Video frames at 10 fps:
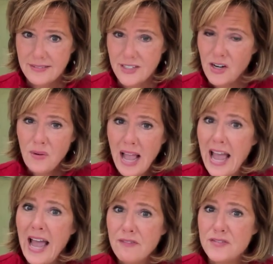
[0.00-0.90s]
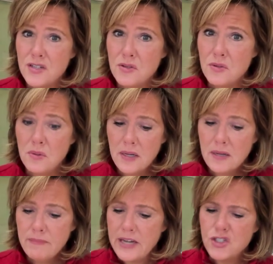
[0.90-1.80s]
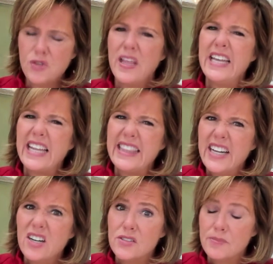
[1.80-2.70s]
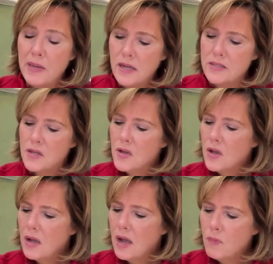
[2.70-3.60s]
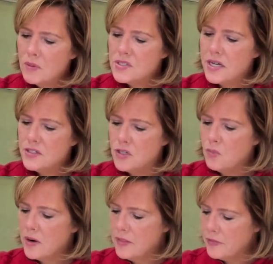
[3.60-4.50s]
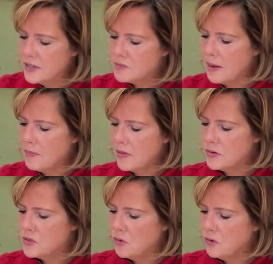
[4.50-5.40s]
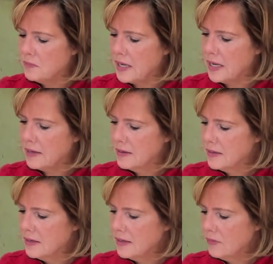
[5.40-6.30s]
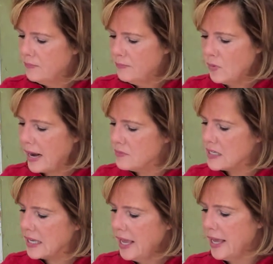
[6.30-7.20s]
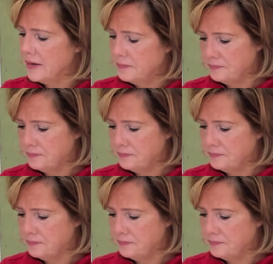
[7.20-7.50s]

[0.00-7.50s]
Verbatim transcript: You don't have to make sure they get theirs, because I will say to you, one of the things my mother told me when I was a kid,